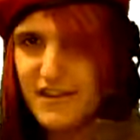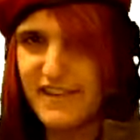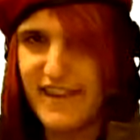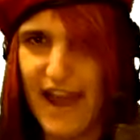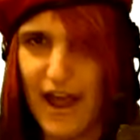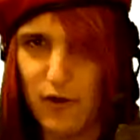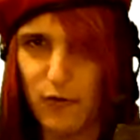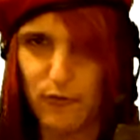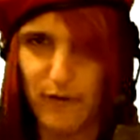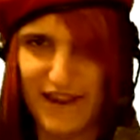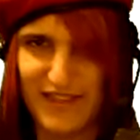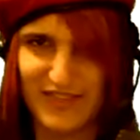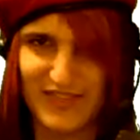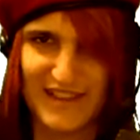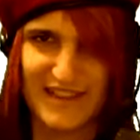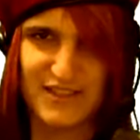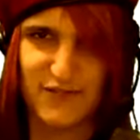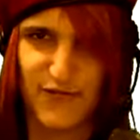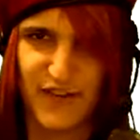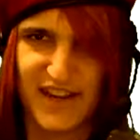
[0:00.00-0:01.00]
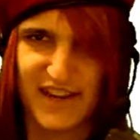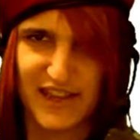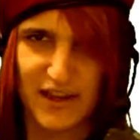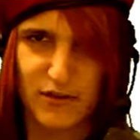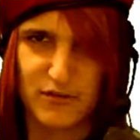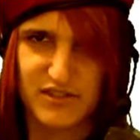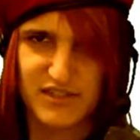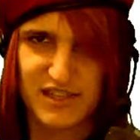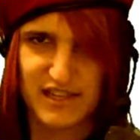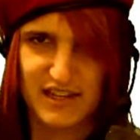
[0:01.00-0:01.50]
Now rate this video,
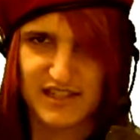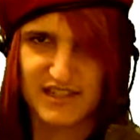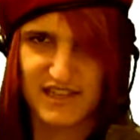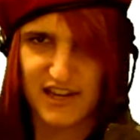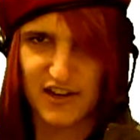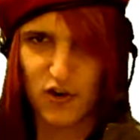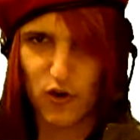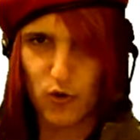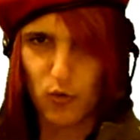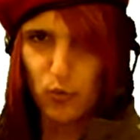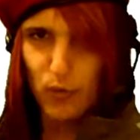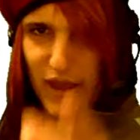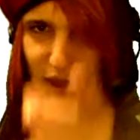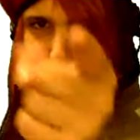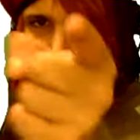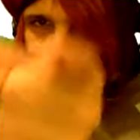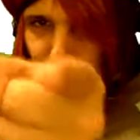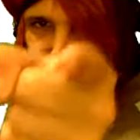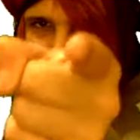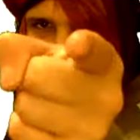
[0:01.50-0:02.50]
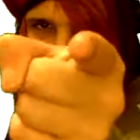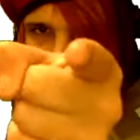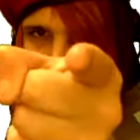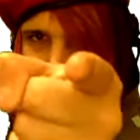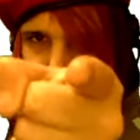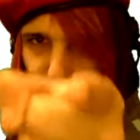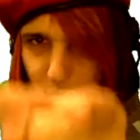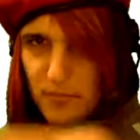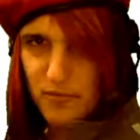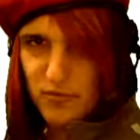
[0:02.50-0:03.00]
citizen, or we put you on the